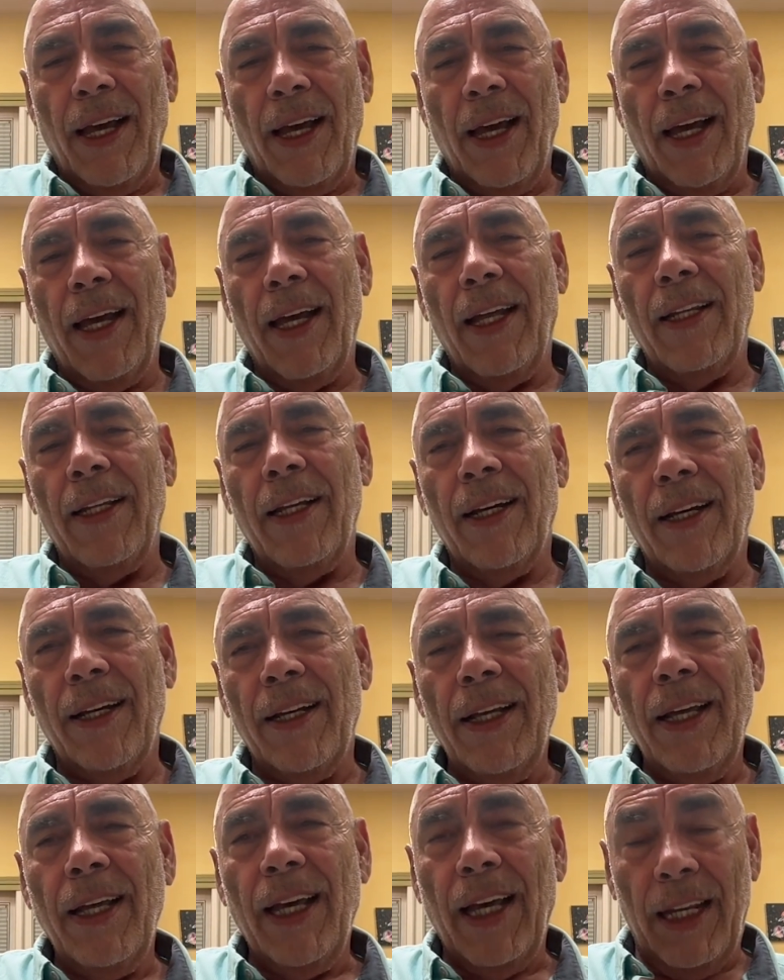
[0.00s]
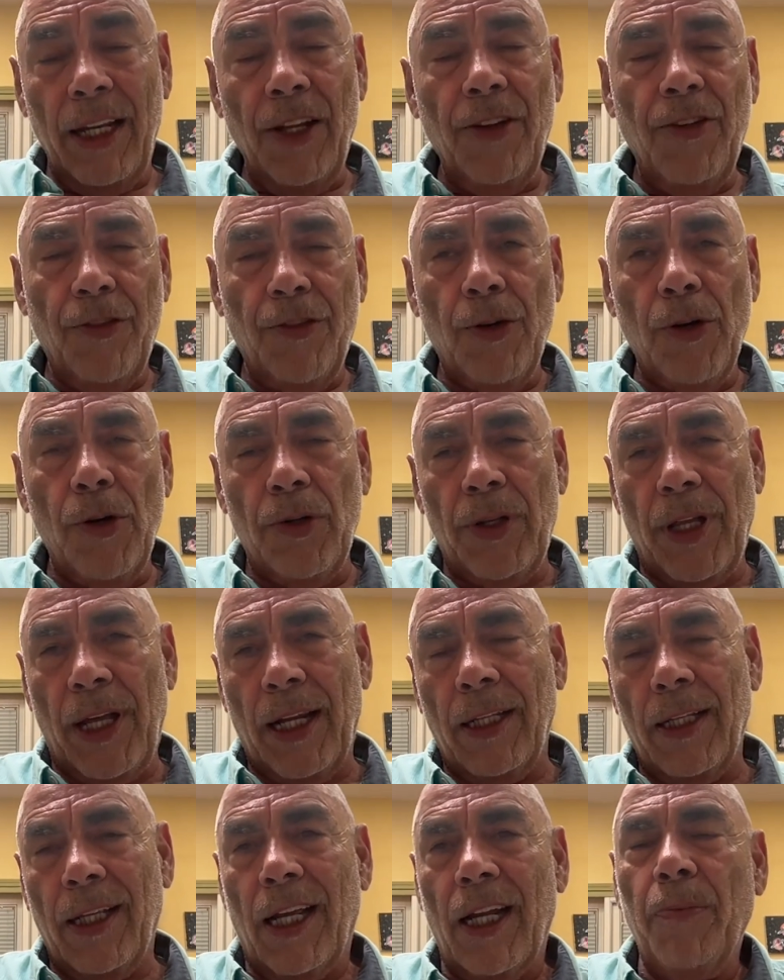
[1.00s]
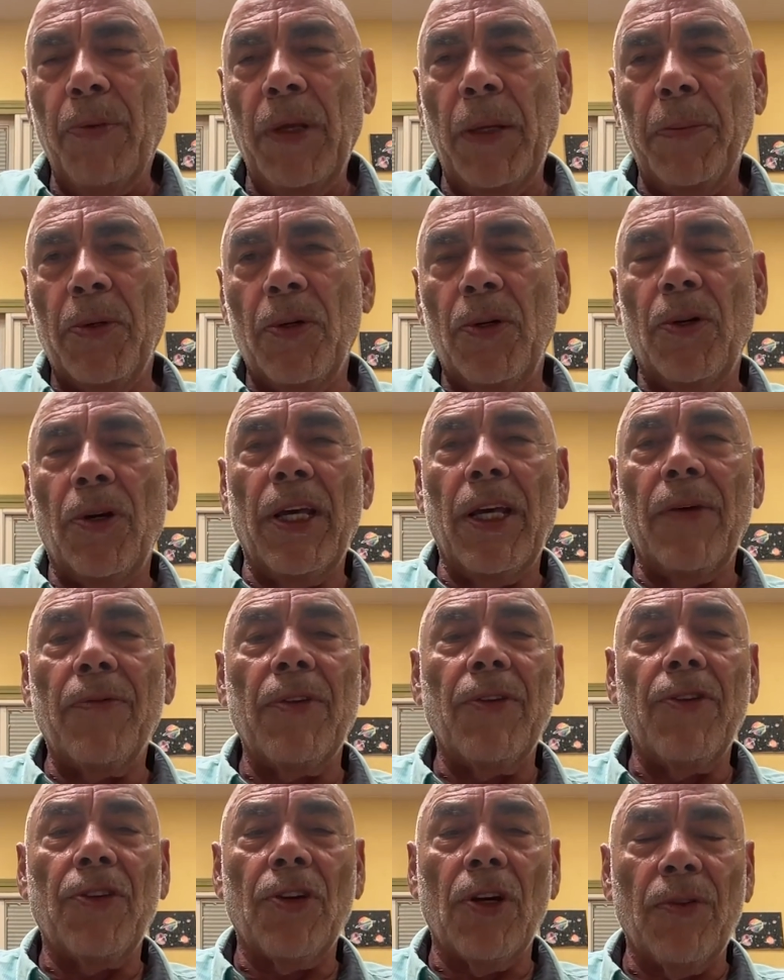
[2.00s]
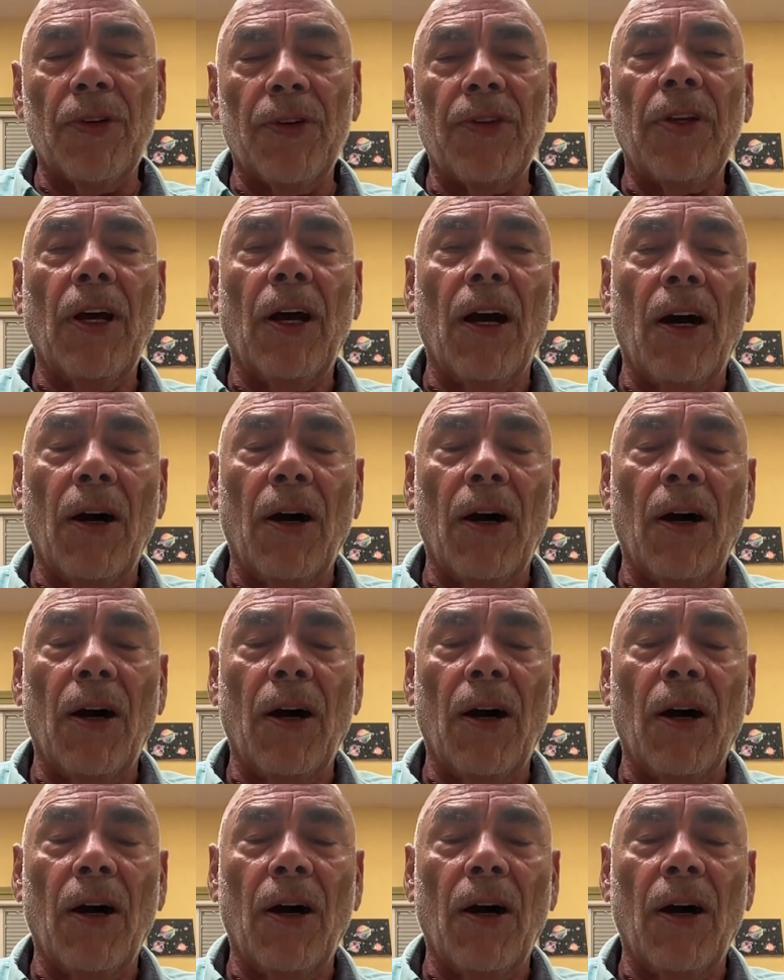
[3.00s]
And it's true that a lot of people who give in service